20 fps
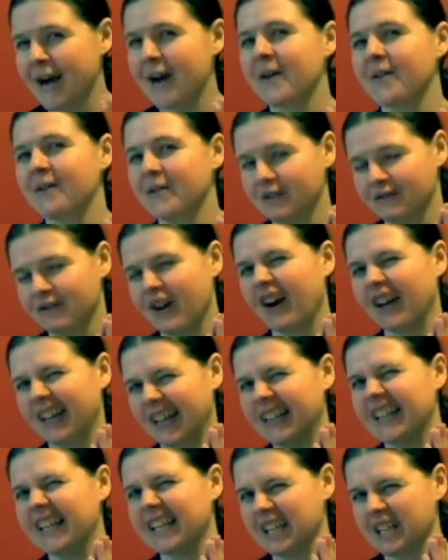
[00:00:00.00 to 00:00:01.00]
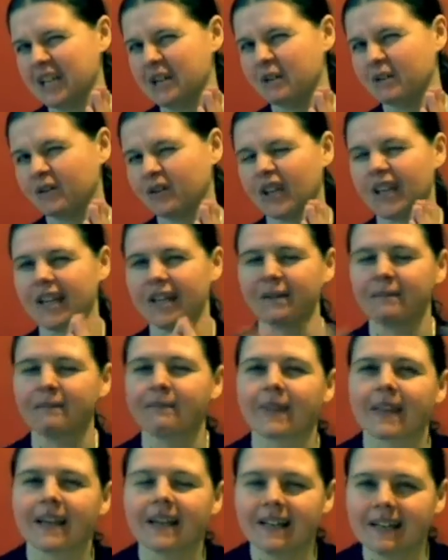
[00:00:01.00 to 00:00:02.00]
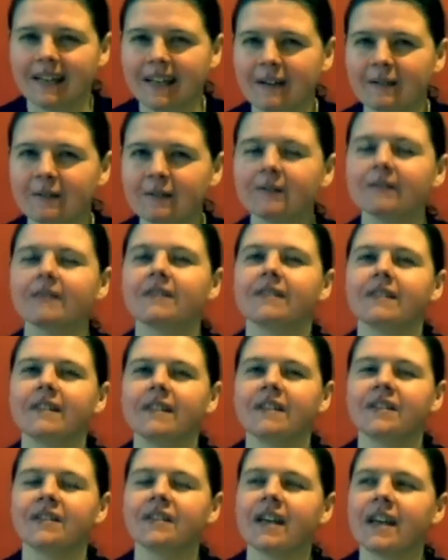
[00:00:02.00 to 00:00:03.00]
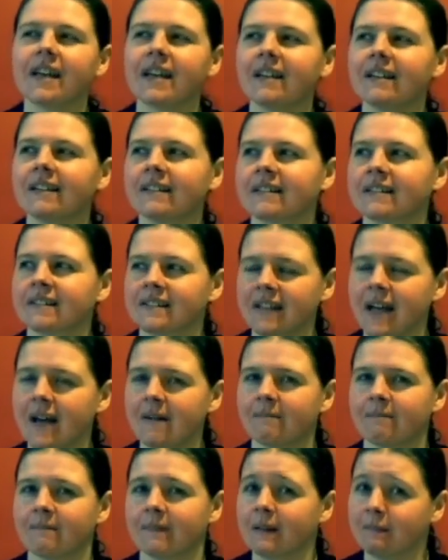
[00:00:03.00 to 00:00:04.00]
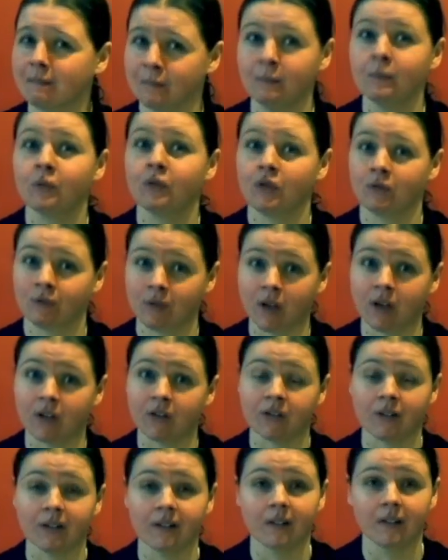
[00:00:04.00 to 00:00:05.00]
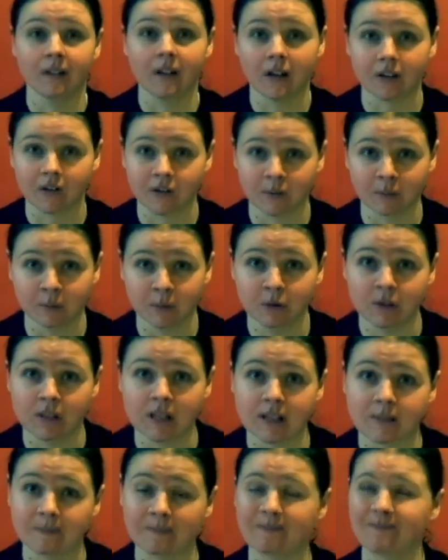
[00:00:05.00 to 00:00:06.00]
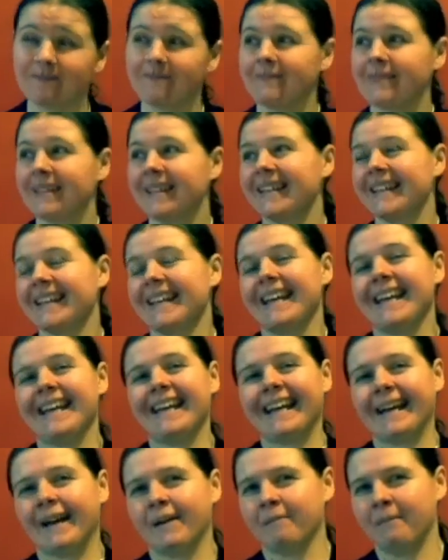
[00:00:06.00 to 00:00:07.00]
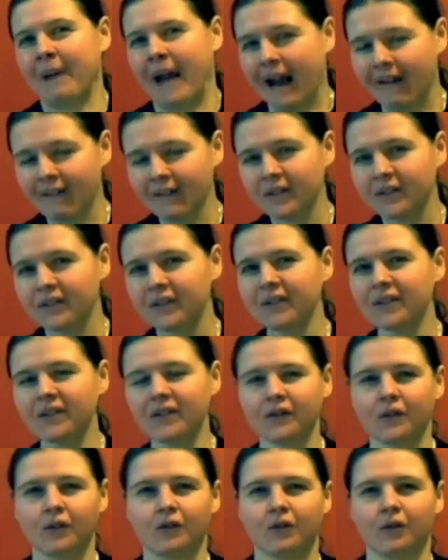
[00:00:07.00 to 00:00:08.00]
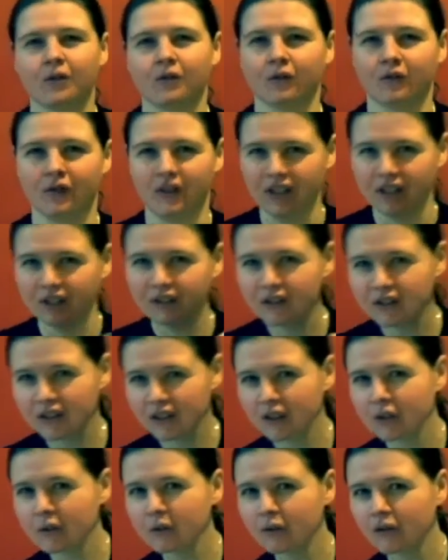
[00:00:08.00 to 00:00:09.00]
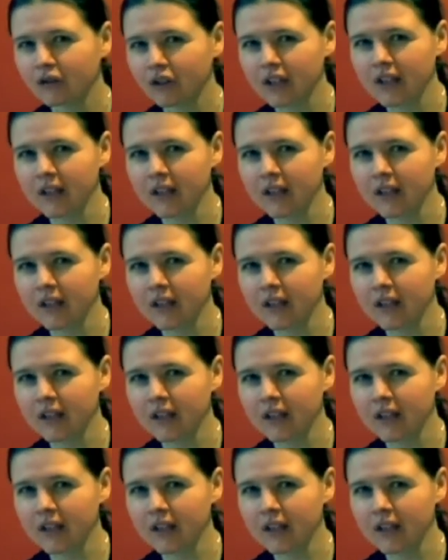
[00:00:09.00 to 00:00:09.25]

We're rocking the Gucci. Now, you're saying, Sam, that must have cost a lot of money. In comparison to the real Gucci?